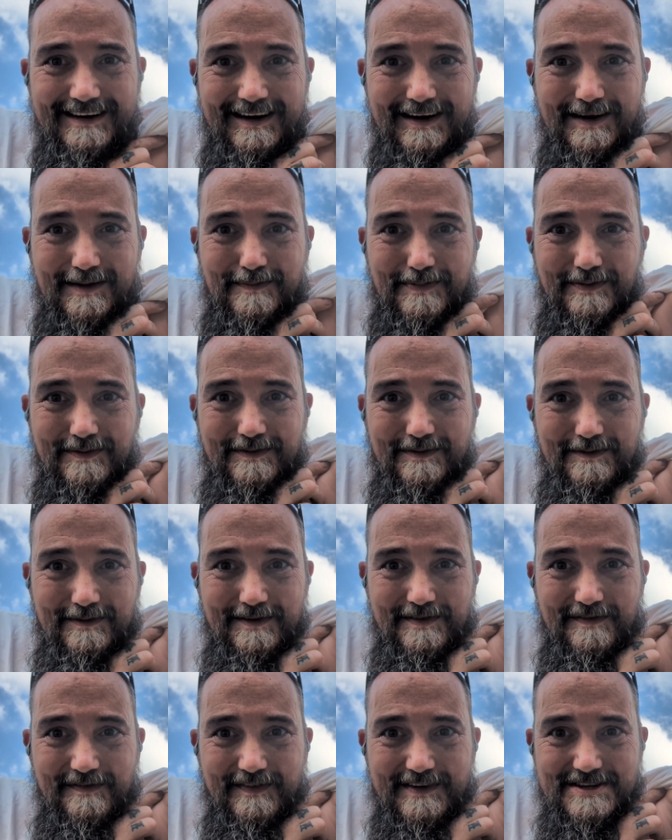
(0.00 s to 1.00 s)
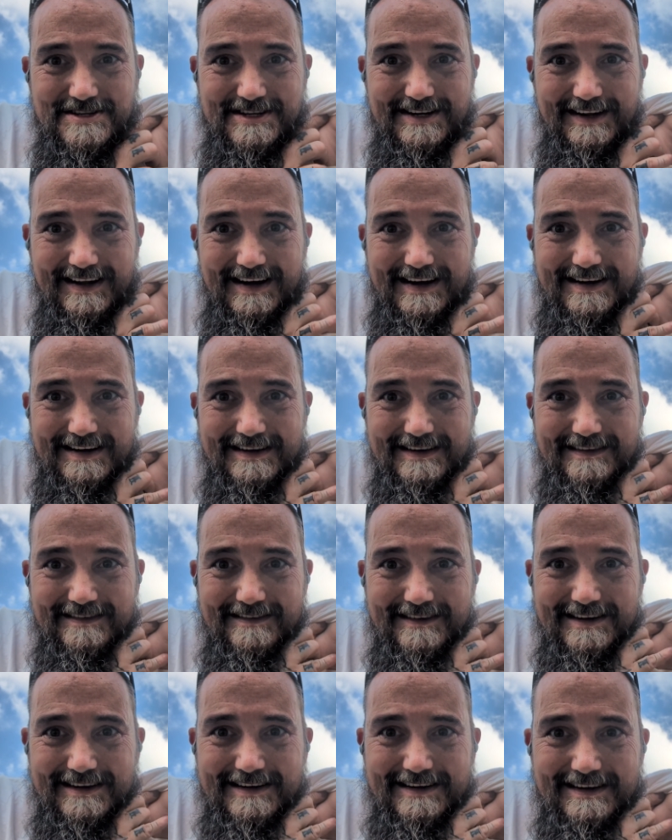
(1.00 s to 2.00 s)
up with fishing line
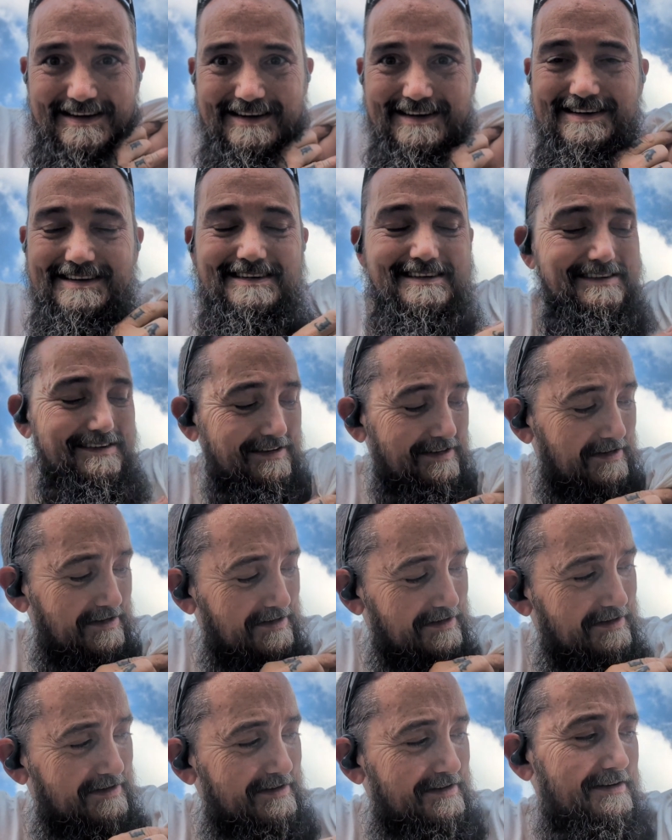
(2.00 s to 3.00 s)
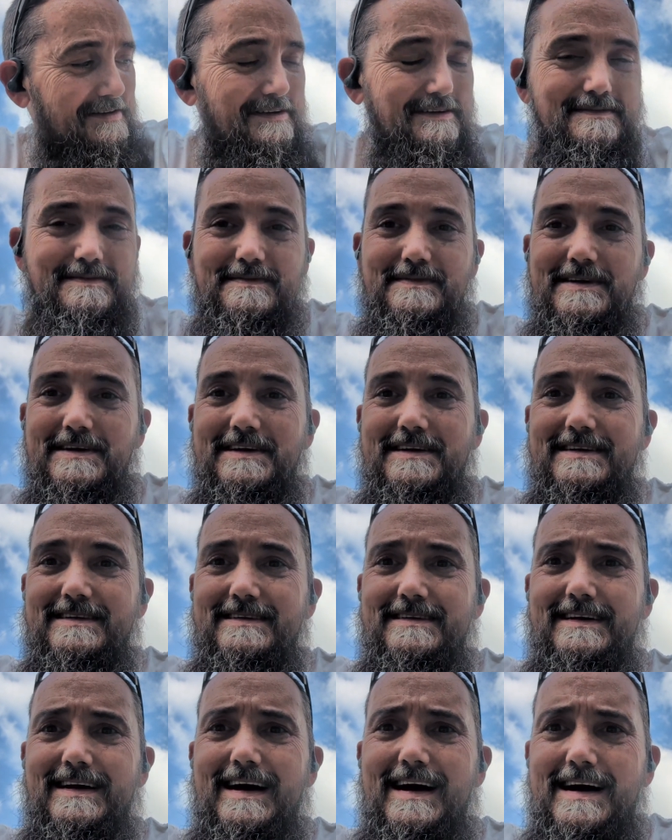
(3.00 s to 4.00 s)
right there. But
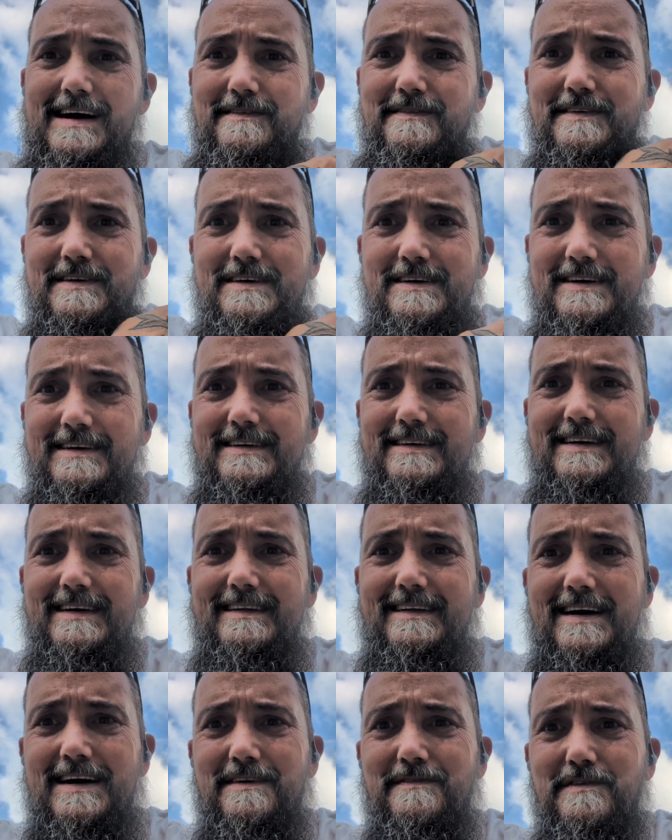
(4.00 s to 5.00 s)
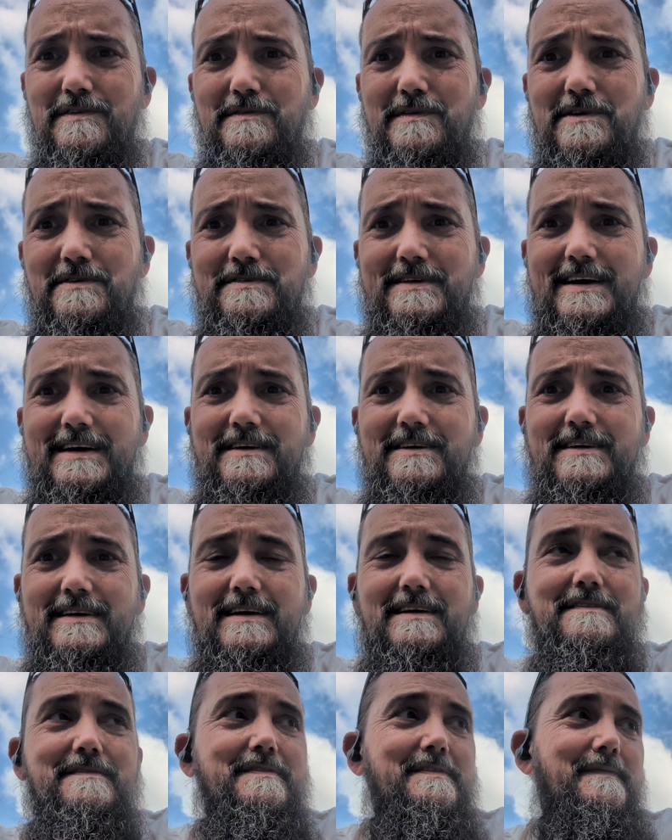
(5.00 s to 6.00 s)
I have a cadaver rotator
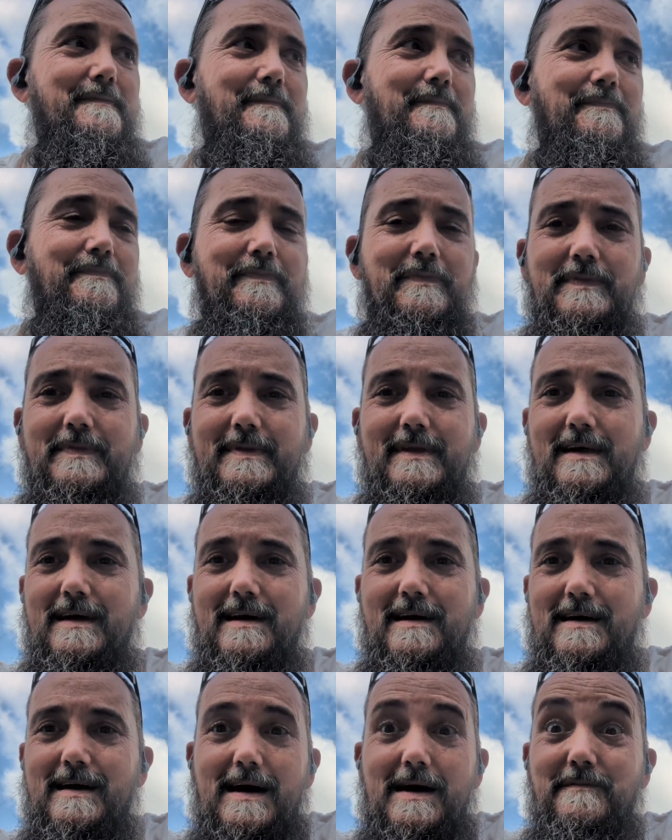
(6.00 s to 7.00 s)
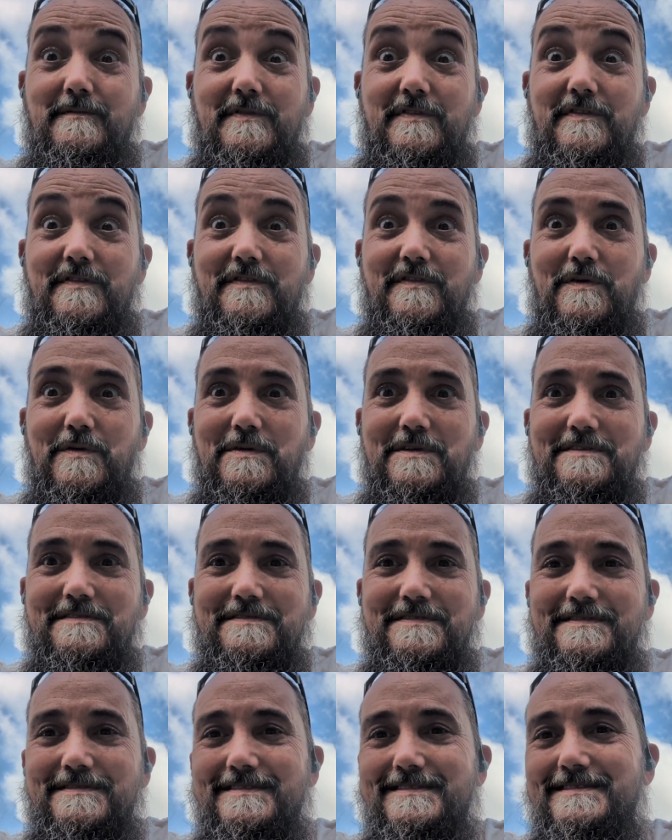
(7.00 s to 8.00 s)
cuff. I'm full of
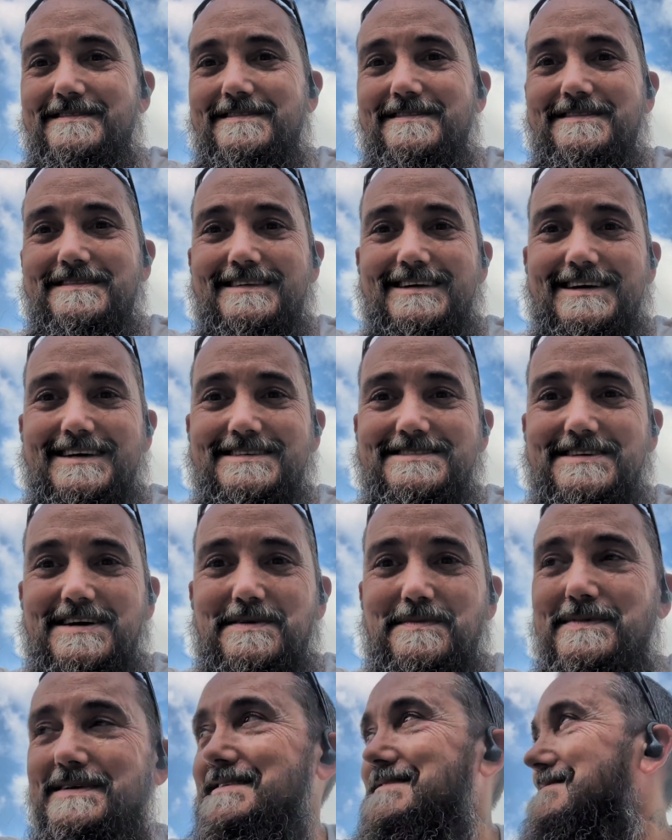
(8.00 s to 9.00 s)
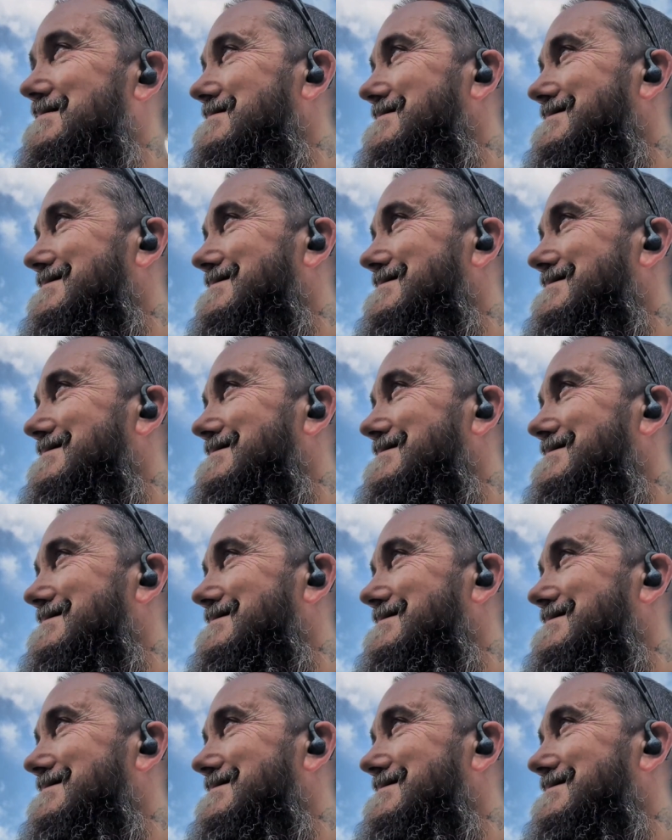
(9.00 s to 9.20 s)
excitement.